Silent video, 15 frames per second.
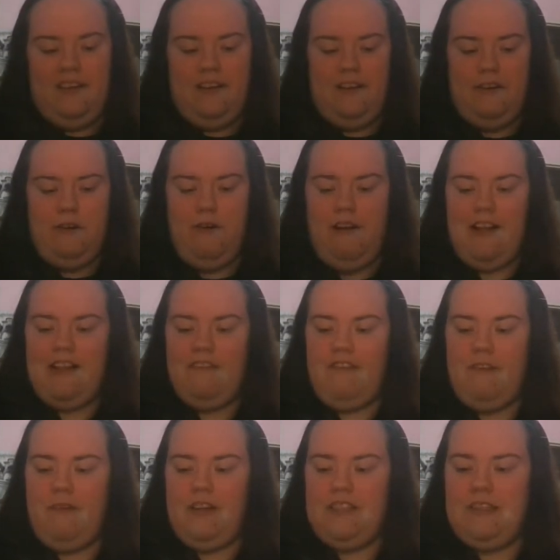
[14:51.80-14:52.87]
No
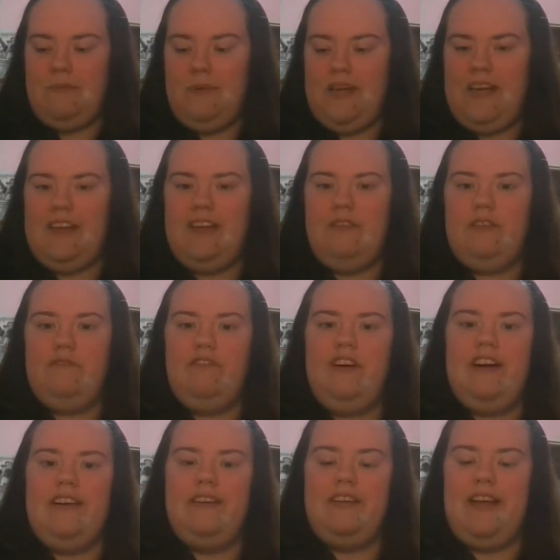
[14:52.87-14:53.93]
elephant wants to be used for
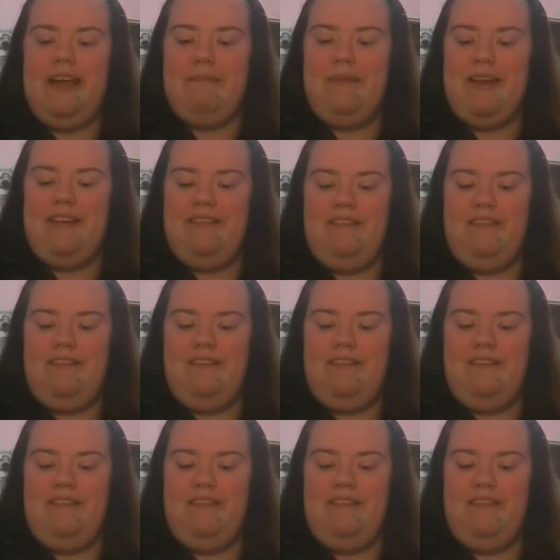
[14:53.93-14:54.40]
entertainment.